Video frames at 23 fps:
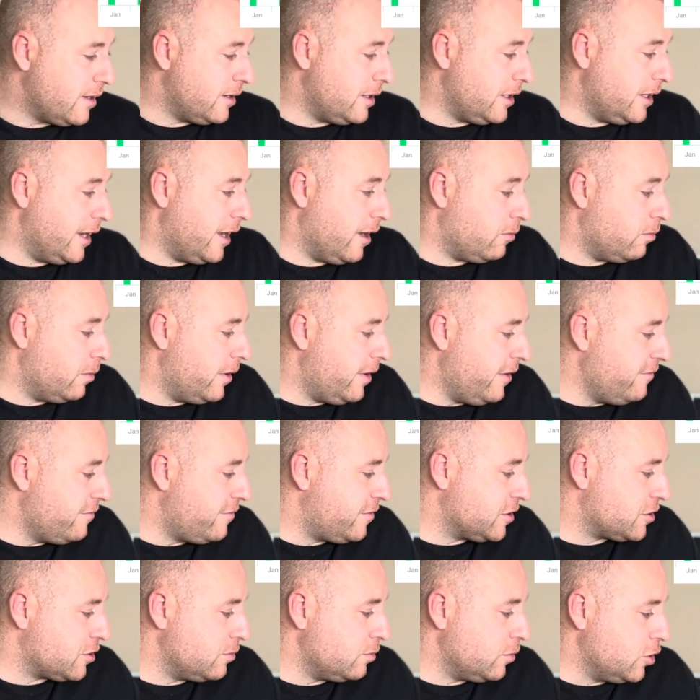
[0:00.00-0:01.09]
you know, we're in for
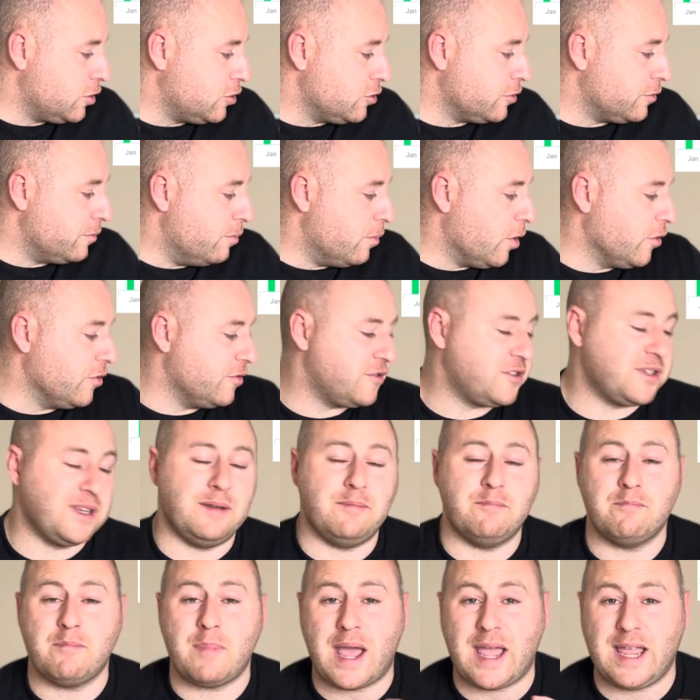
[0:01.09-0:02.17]
some good months
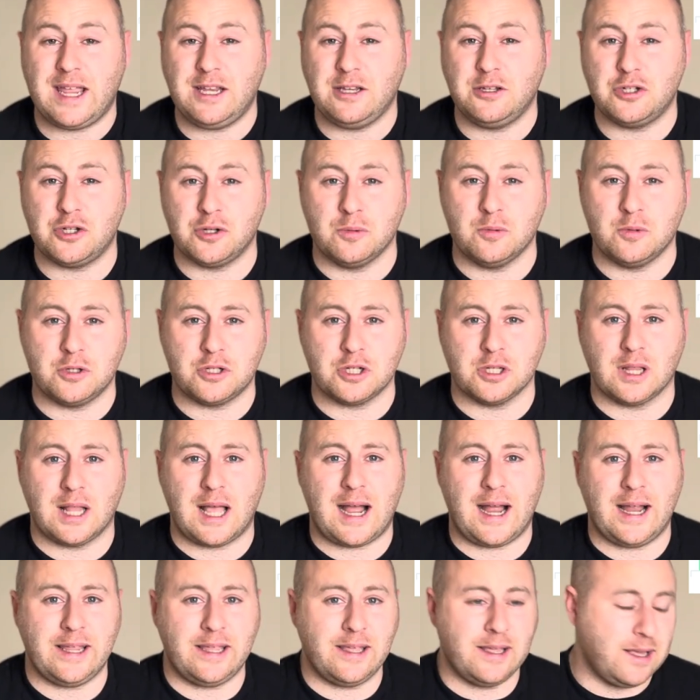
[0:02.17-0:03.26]
in May, June,
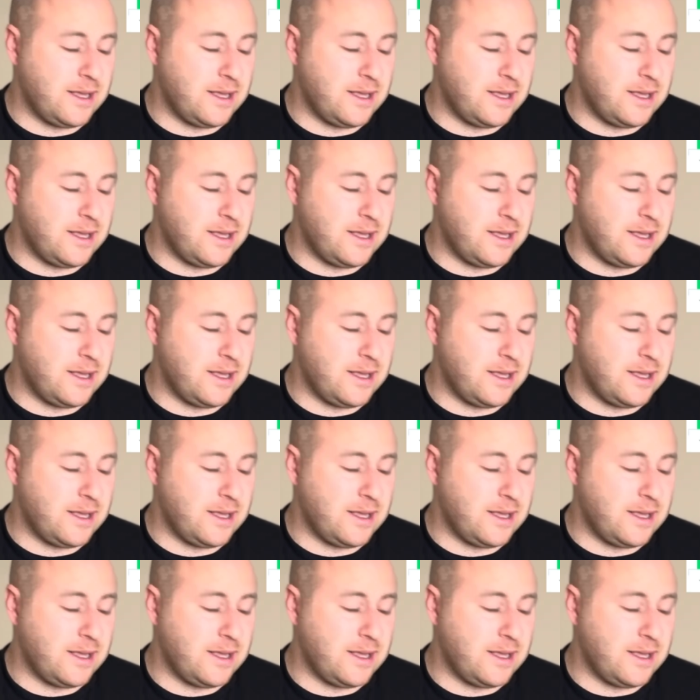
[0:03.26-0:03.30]
July.